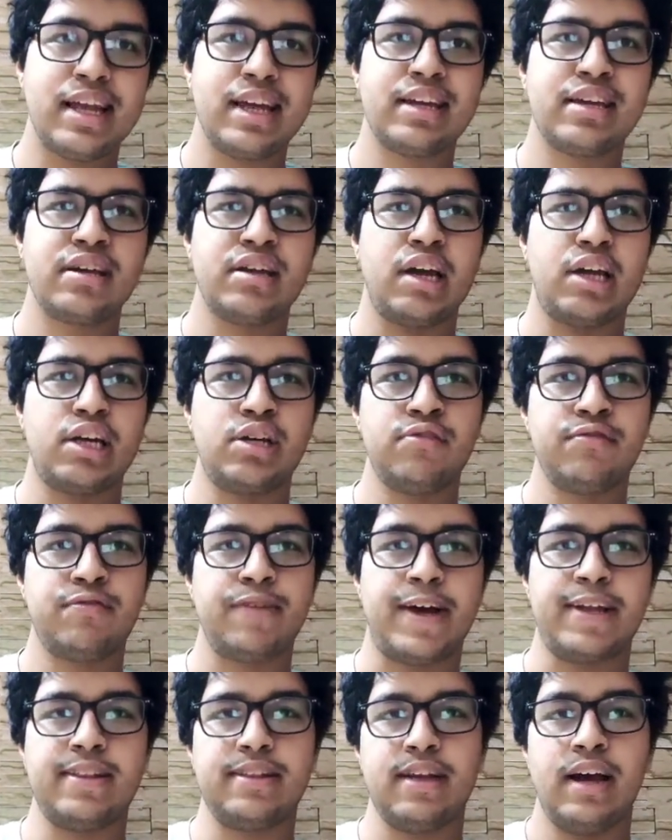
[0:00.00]
like you have to
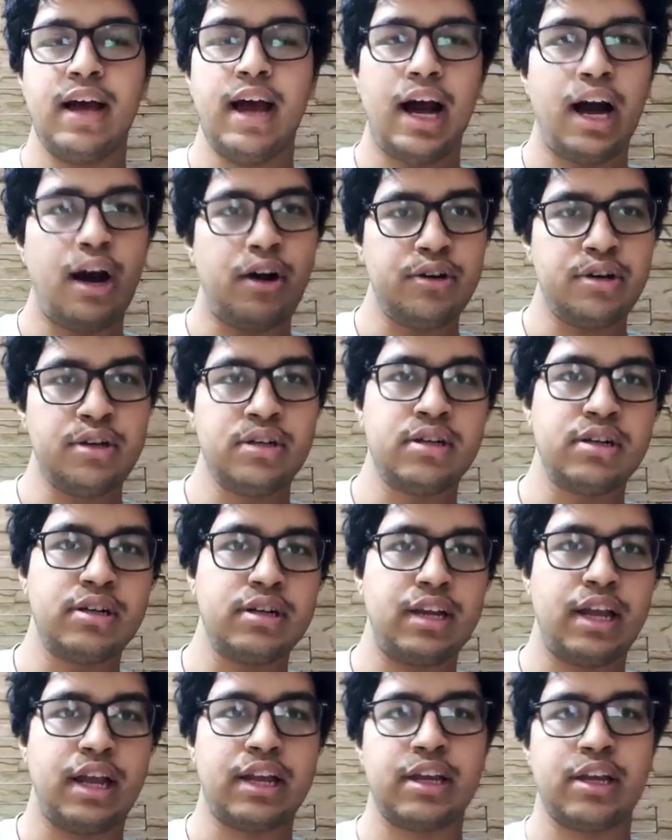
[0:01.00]
find how
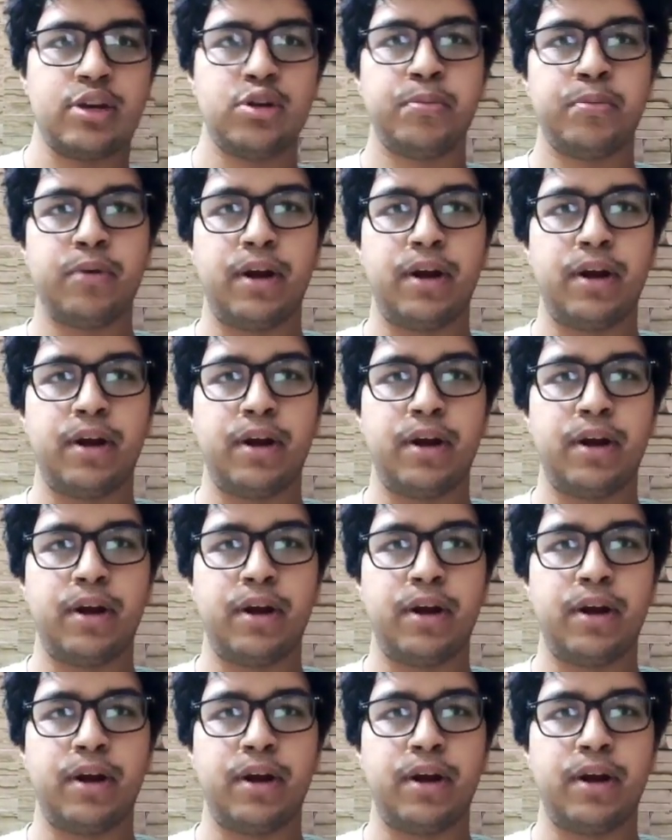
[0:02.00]
you like you have to